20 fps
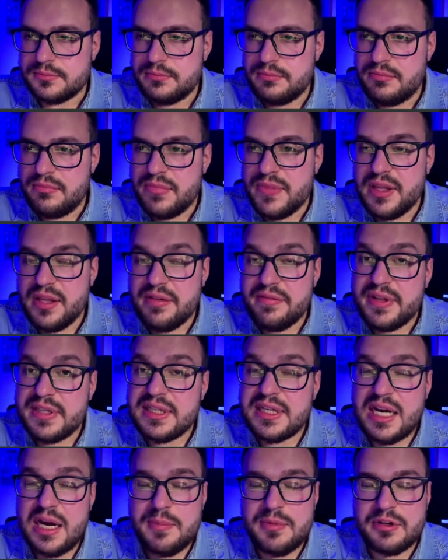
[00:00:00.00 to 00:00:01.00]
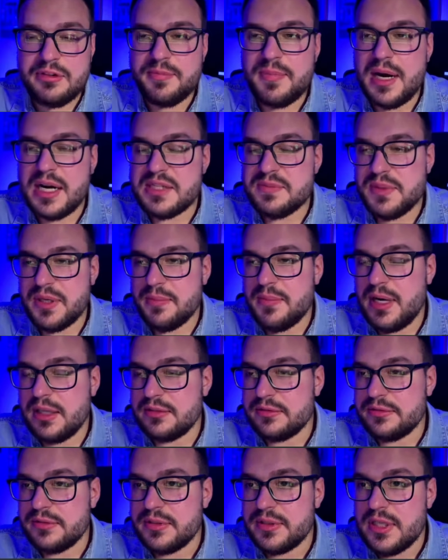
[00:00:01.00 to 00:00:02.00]
than a couple of bucks per month,
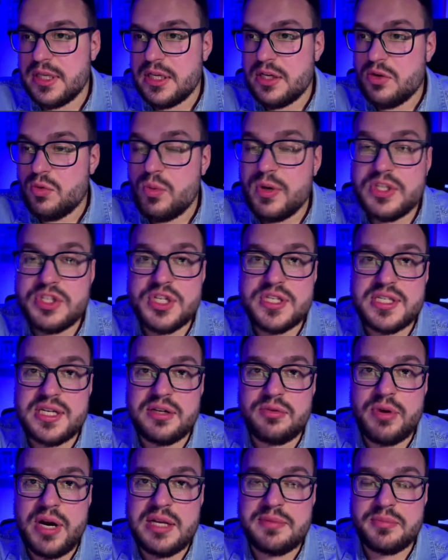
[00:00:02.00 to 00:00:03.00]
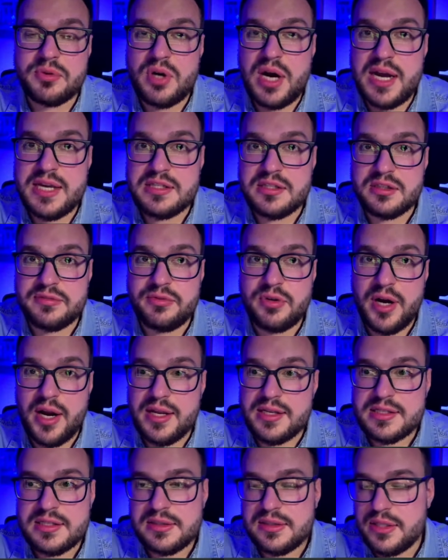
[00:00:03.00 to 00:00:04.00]
which is a great pricing for us,
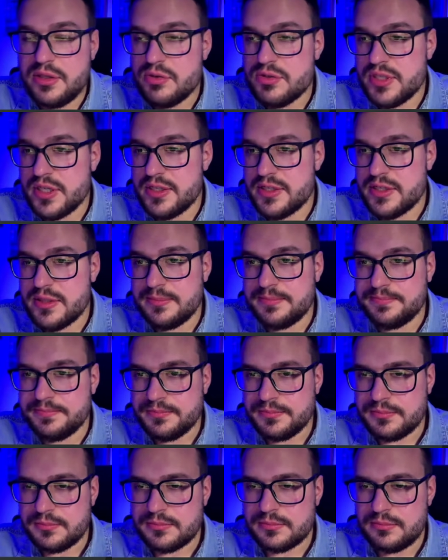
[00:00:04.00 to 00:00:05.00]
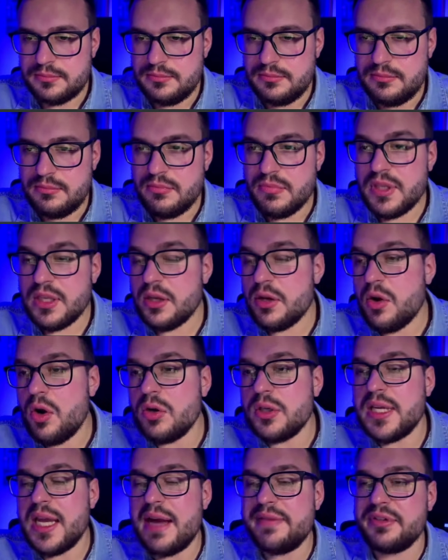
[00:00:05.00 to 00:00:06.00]
the users. All you
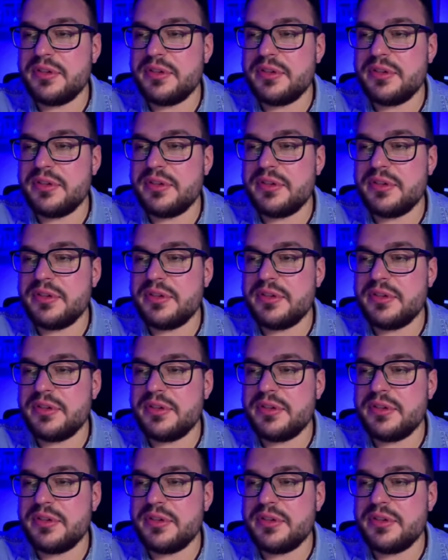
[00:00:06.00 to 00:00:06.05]
have to do in a